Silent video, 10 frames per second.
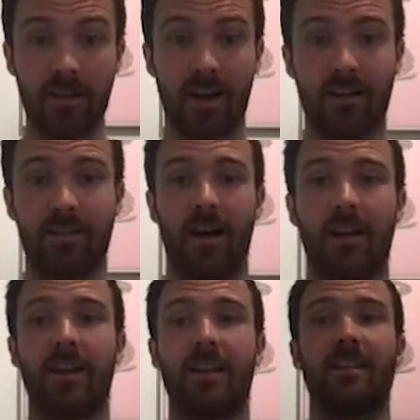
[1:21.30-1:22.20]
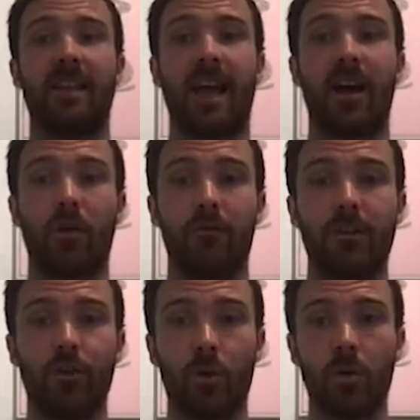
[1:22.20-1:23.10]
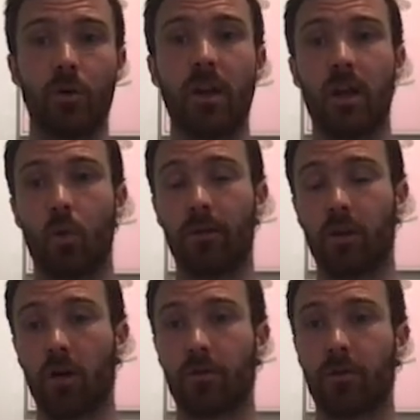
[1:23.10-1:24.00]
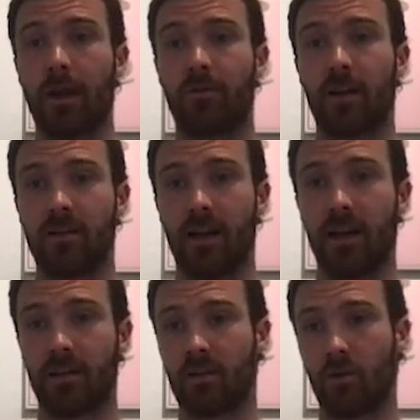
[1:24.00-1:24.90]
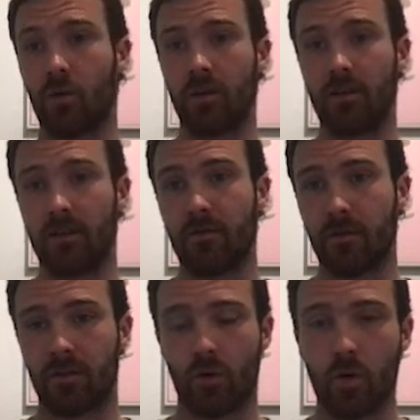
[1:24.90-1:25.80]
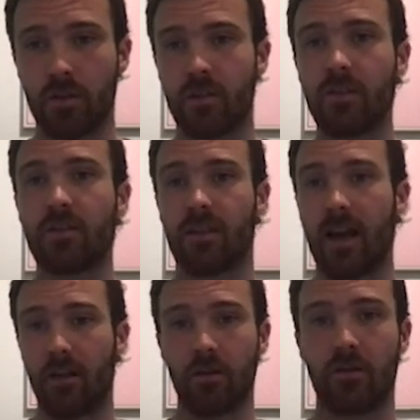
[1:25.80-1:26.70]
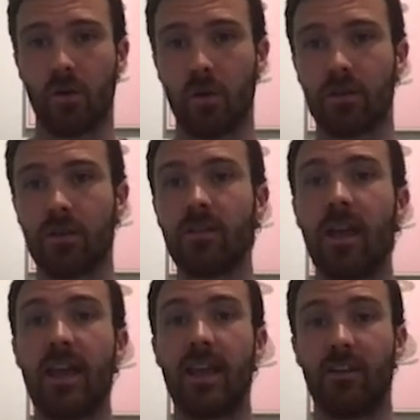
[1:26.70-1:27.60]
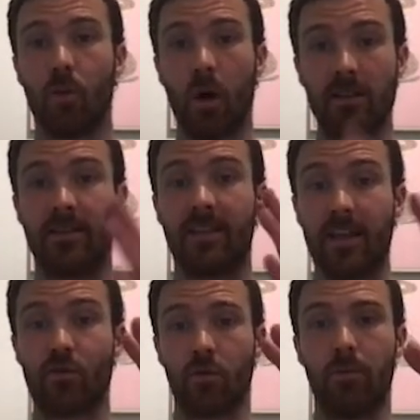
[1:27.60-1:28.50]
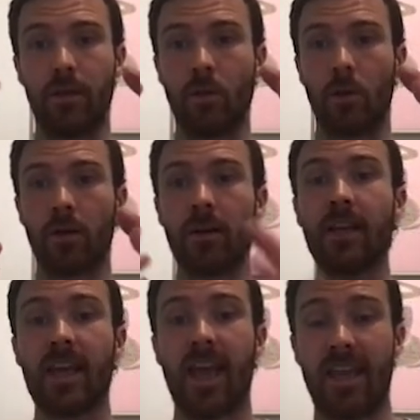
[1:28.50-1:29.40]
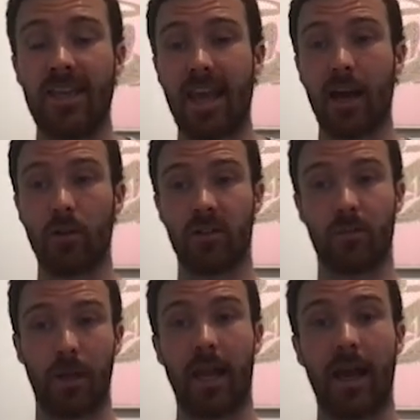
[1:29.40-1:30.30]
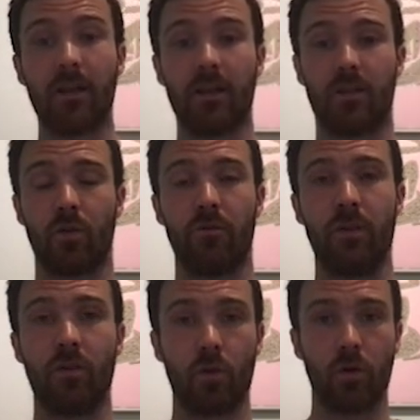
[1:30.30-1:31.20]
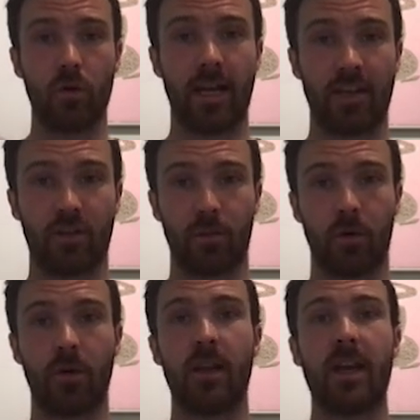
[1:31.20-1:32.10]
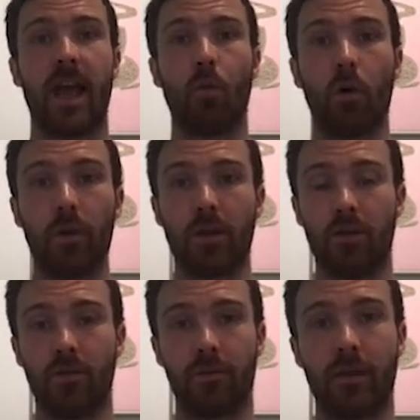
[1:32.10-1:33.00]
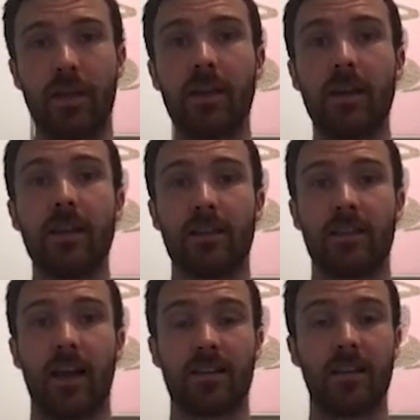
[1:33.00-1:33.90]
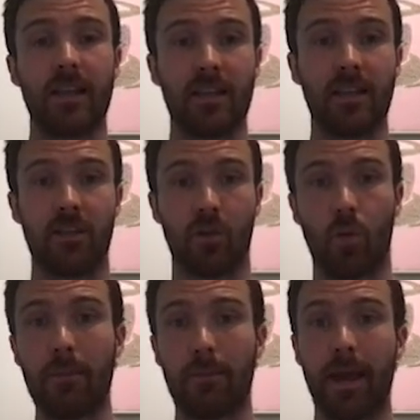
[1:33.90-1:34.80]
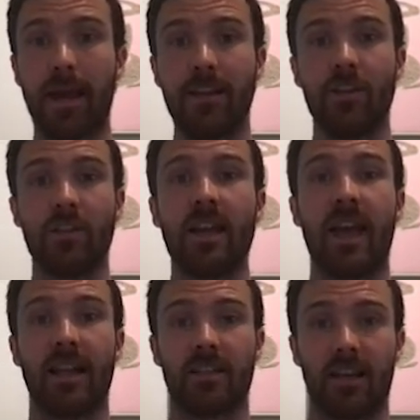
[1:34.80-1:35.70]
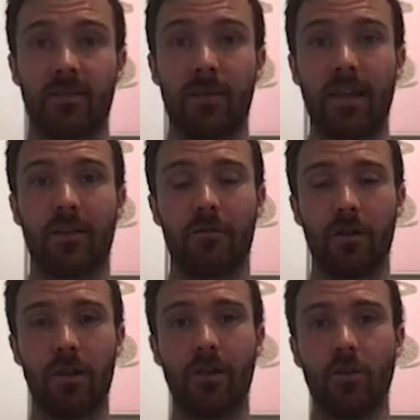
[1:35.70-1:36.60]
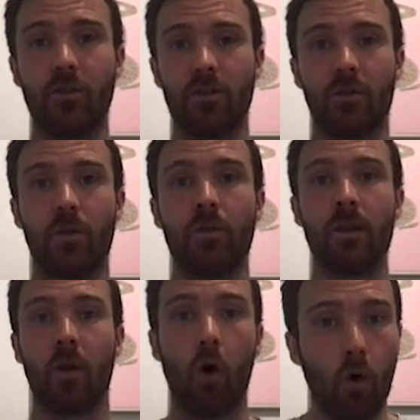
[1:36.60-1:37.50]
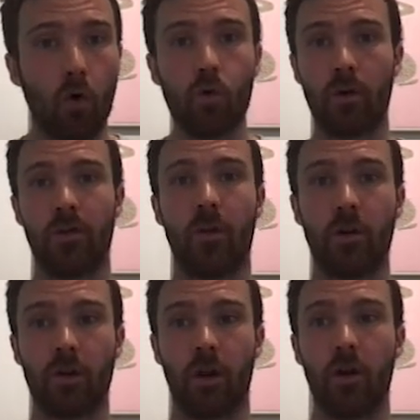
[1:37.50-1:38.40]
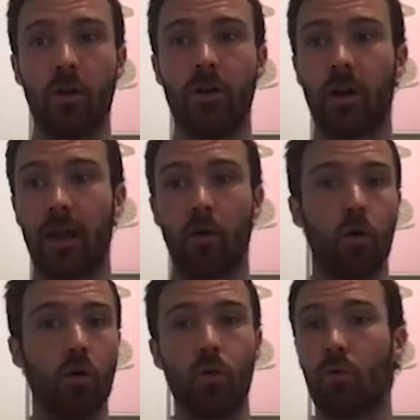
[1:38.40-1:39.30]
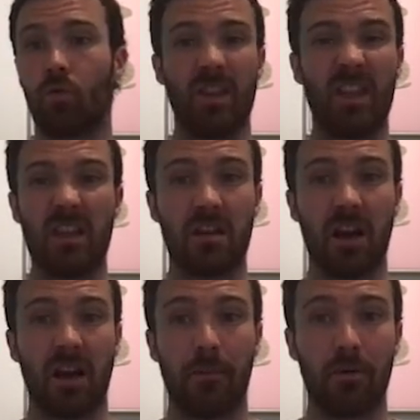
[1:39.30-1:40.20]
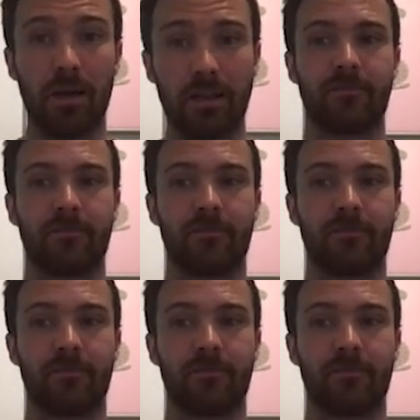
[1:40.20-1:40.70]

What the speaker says: our data is now visual. We've gone from having our data stored in different sources, siloed sources, into one central BigQuery, and now it's spit out into a visual dashboard. And what we can do from here is start to link it into web pages and start to make it really usable, all with no code and all within a couple minutes.